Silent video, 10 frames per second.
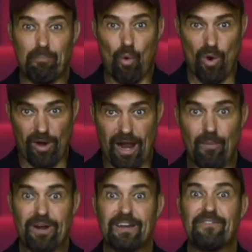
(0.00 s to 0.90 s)
more. I
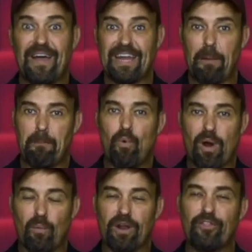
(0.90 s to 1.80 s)
wanted to find out
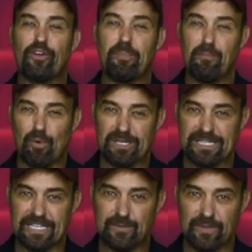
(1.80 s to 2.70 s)
more. I wanted there to be more
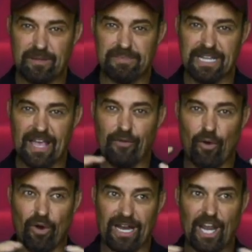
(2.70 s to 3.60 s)
scenes with them together,
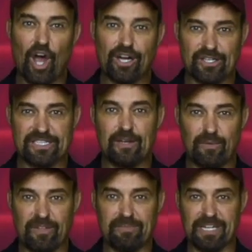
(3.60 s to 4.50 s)
or a longer scene
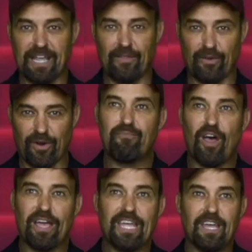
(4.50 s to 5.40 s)
with them together,
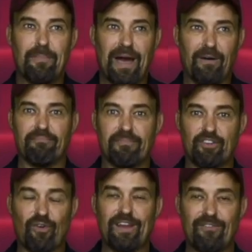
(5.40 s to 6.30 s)
talking about the
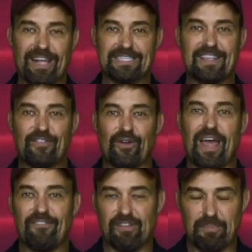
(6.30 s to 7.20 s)
train wrecks that their
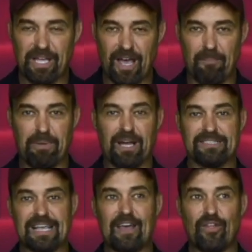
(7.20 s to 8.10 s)
lives had become,
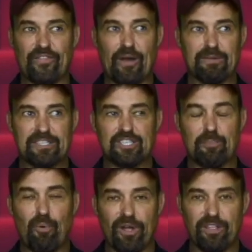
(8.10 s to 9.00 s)
because I thought that was such a
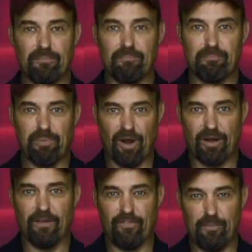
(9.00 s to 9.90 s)
poignant
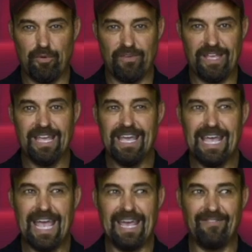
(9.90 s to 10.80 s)
part of the movie,
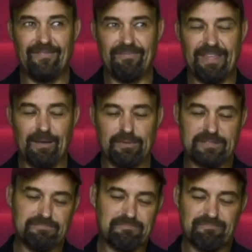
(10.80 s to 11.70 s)
and it
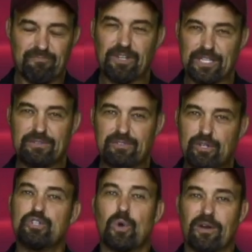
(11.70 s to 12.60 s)
was really
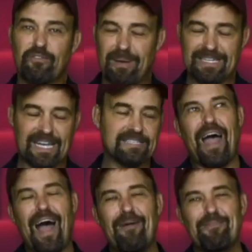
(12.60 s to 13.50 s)
too short for my taste.
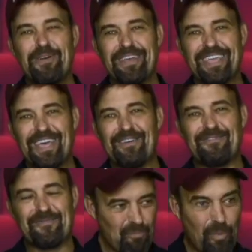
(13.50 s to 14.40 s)
I'm going to
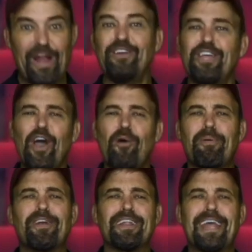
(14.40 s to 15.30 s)
give Where'd You Go,
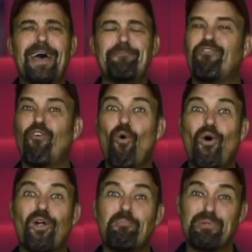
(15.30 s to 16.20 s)
Bernadette
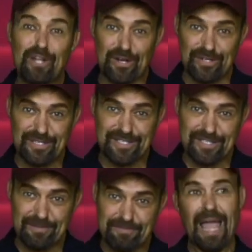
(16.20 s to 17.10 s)
4
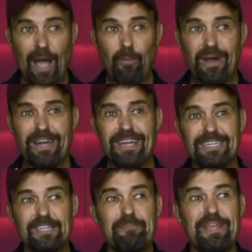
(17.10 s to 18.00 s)
blurts. I wanted
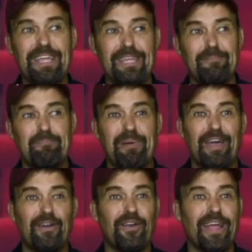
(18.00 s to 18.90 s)
it to be
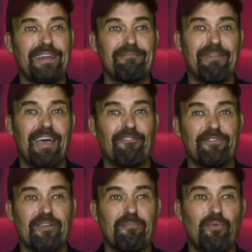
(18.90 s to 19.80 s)
better and have
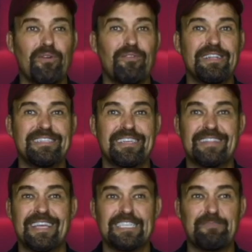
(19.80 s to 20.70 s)
some more realistic
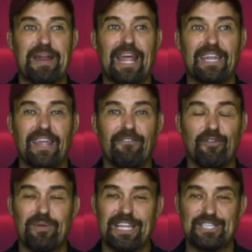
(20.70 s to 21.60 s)
things, but I love the
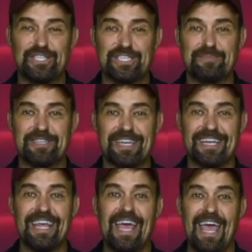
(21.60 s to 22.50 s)
relationships in it
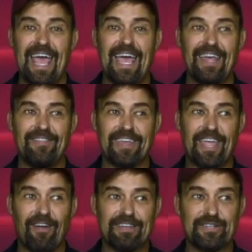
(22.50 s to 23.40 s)
and the
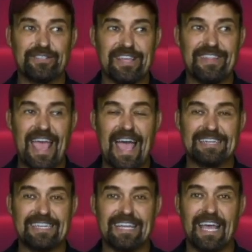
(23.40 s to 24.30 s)
characters and the
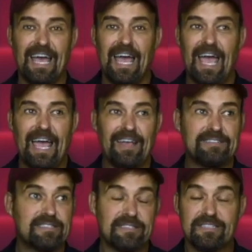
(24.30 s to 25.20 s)
acting, and
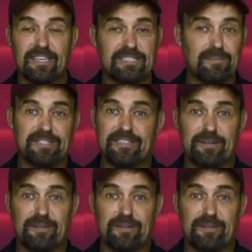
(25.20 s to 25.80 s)
some of the